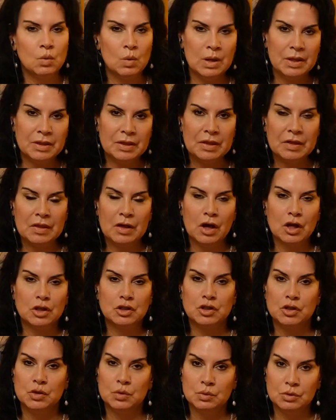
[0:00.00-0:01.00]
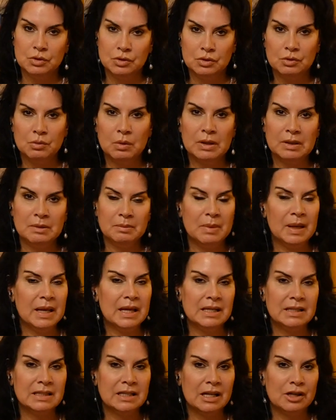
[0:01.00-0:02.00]
what thoughts you do want to pay
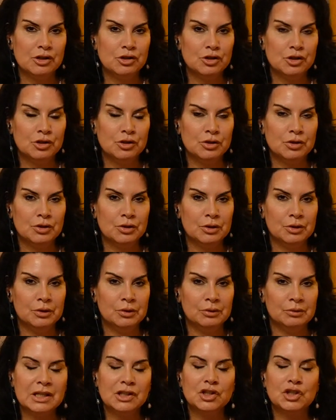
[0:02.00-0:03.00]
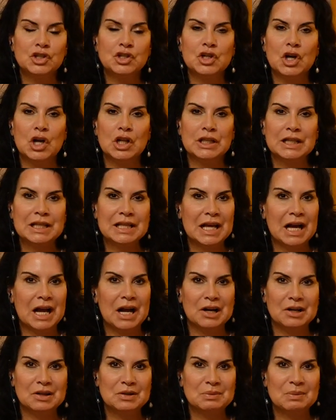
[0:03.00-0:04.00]
attention to, installing the
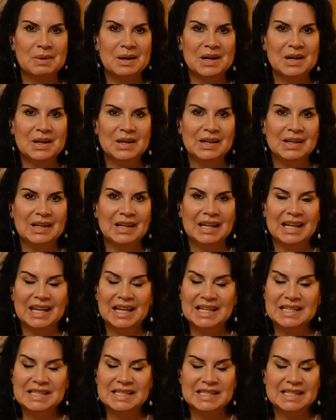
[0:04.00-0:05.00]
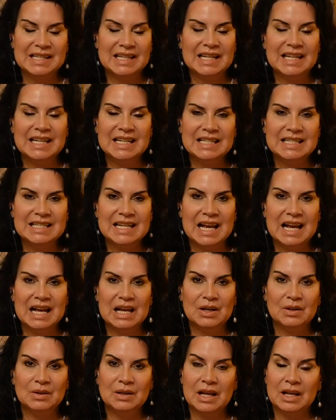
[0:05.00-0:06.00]
hardware sitting
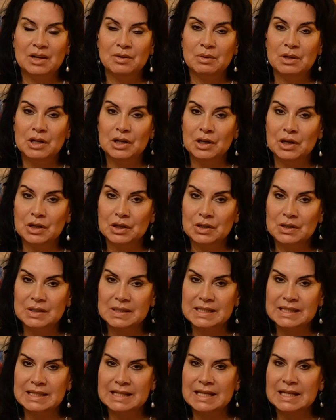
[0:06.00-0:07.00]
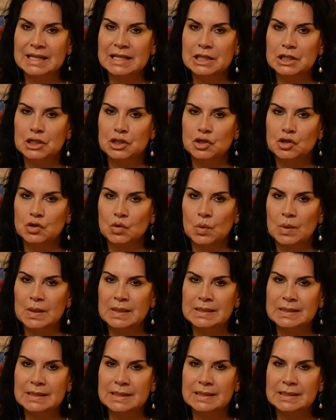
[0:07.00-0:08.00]
down and rehearsing the
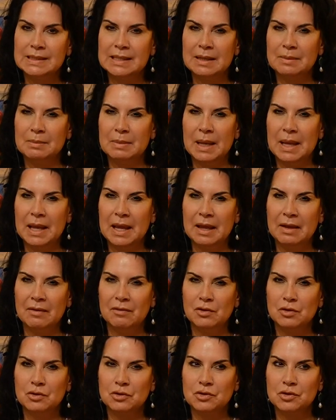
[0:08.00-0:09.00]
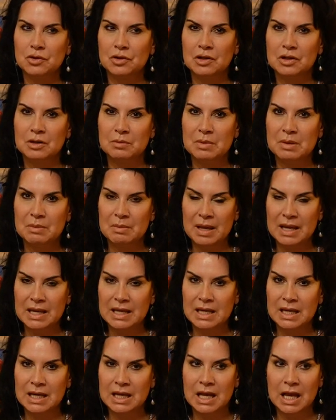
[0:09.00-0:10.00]
choices and behaviors you're going to be
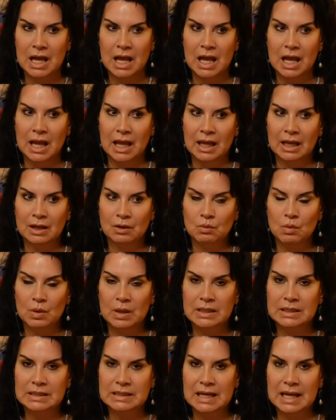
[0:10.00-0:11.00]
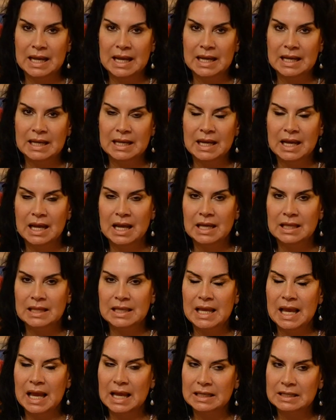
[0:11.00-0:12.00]
making in one day,
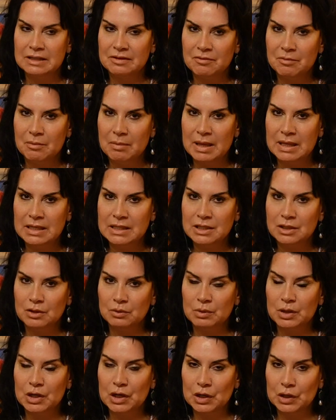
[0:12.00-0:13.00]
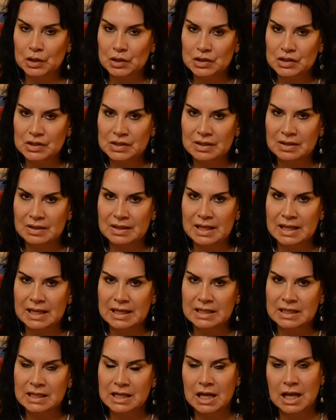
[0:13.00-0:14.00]
the act of mental rehearsal
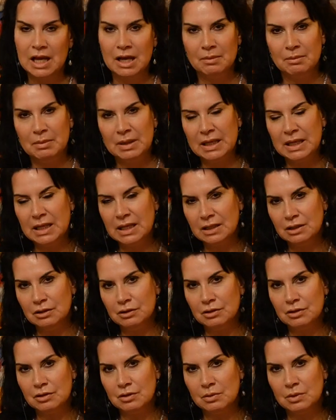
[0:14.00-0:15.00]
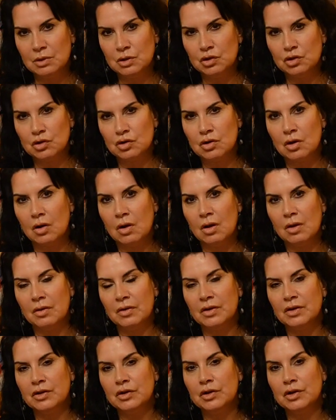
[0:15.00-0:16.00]
then begins to install
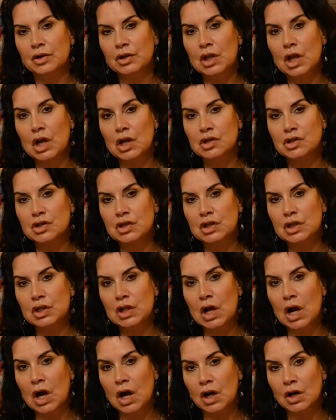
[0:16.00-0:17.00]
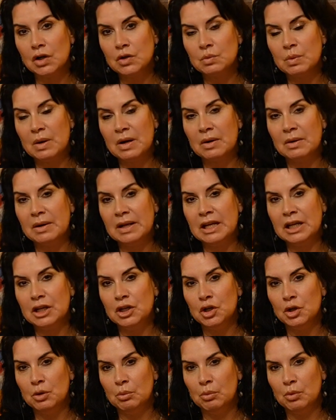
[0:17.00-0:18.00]
the neurological hardware in
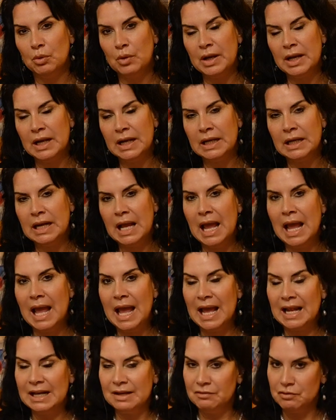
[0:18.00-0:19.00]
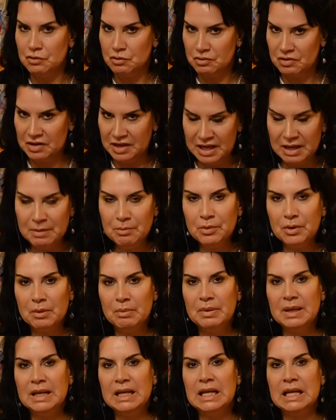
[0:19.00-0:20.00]
your brain. And if you keep
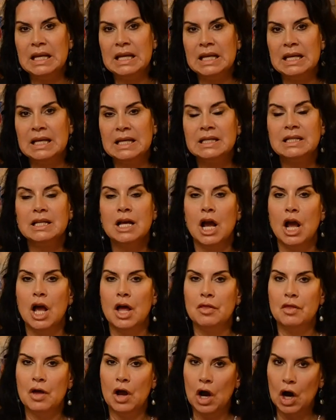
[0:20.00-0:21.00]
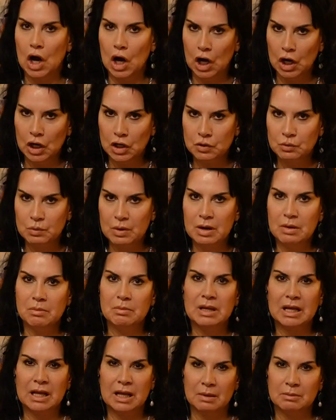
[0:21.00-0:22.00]
repeating it, the hardware
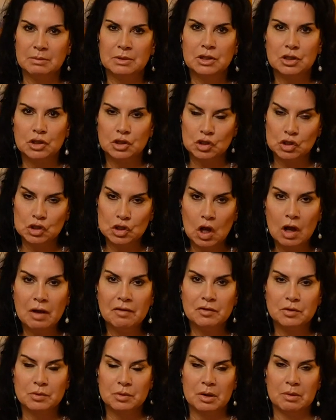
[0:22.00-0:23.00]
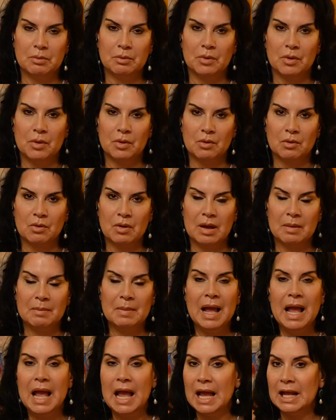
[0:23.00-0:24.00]
becomes the software program.
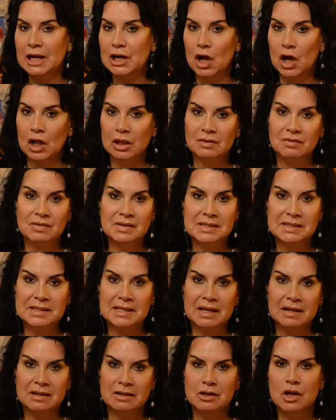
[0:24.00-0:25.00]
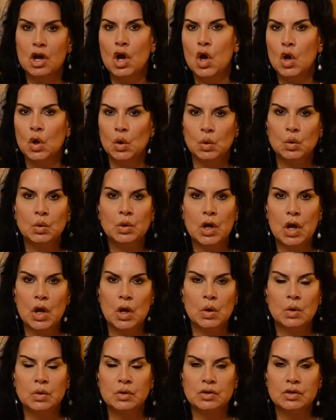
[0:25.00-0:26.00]
And all of a sudden, who
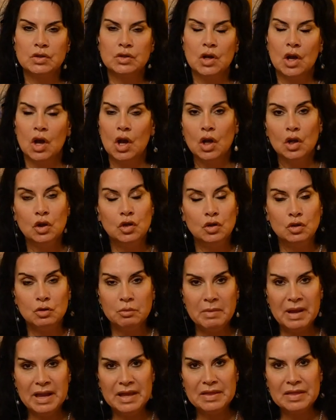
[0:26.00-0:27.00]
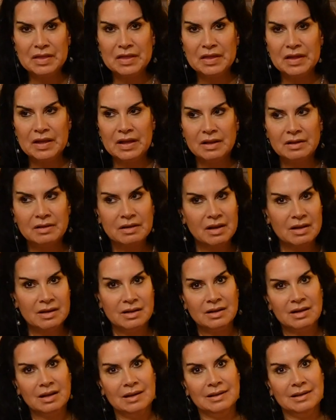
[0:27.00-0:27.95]
knows? You may think like an